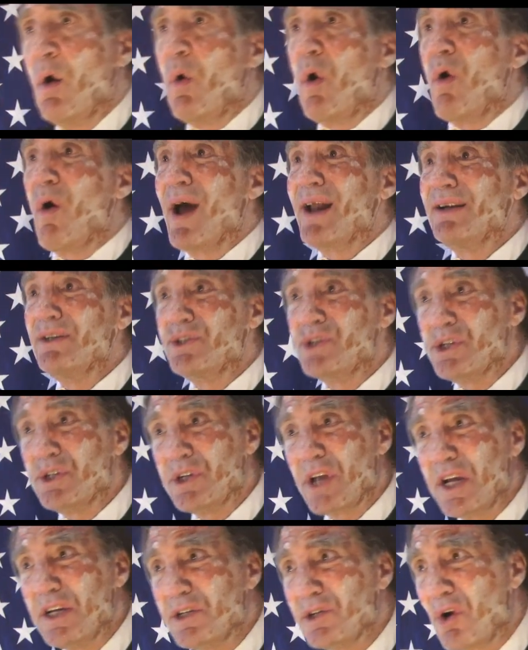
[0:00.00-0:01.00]
Well, why didn't you
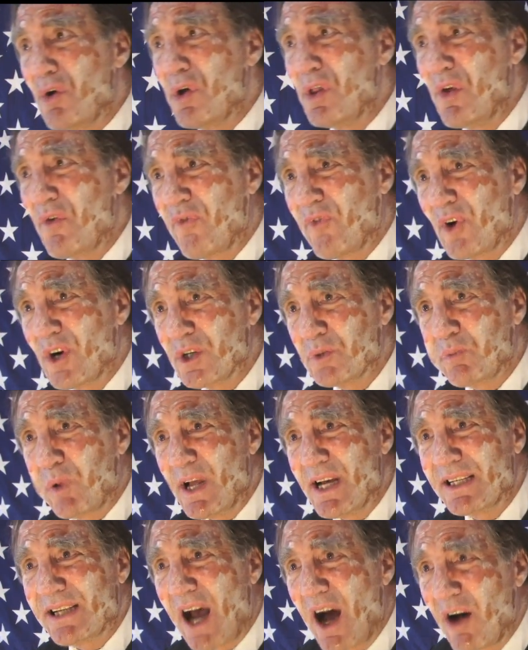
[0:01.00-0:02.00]
say so in the first
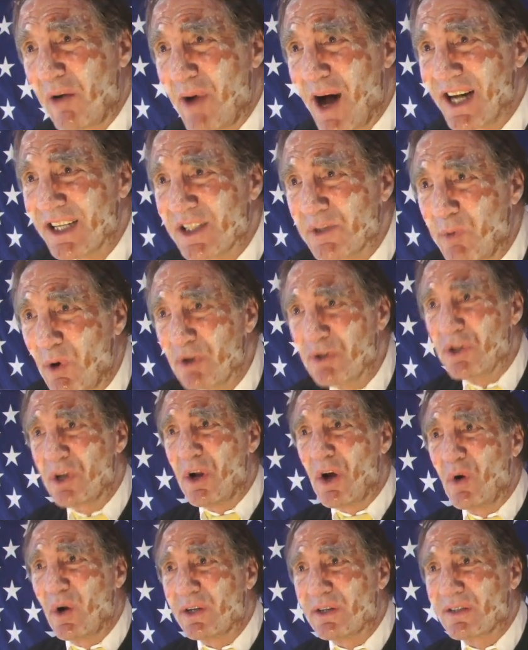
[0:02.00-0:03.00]
place? How am I supposed
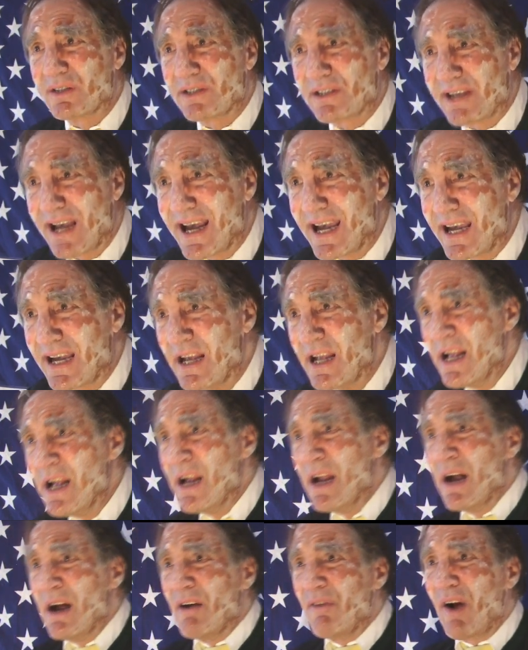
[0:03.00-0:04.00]
to know what to say
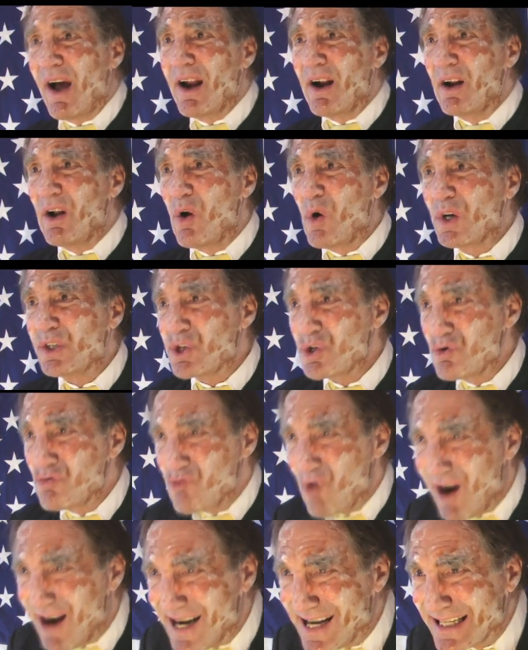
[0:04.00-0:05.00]
if I don't know what you
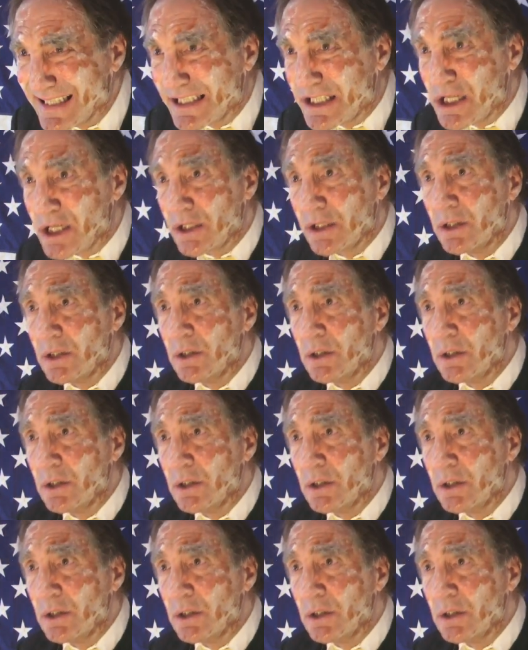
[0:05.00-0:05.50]
want?